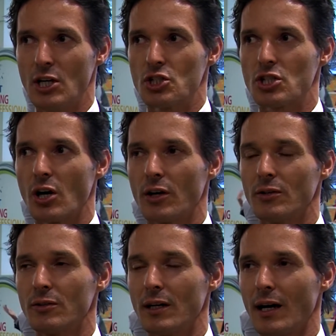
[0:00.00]

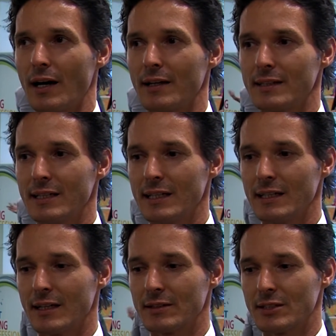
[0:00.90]
So
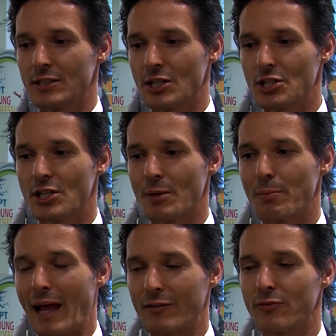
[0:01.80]
the digital
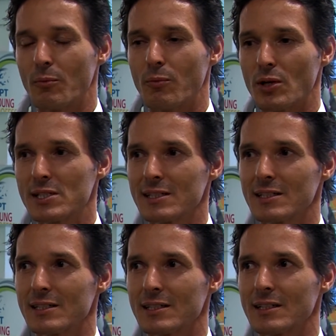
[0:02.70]
platform wasn't
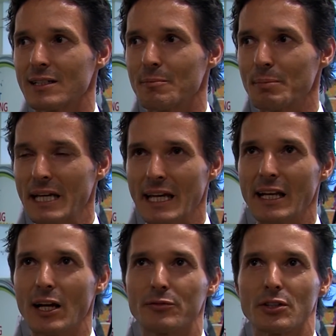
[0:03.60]
the
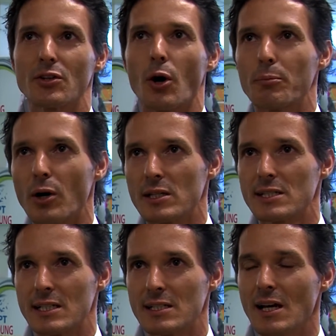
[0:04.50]
beginning of the thought
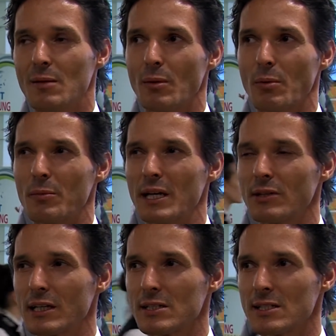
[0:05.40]
process, but when we
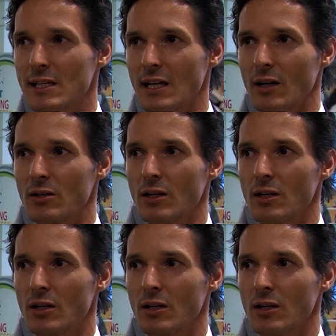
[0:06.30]
reconsidered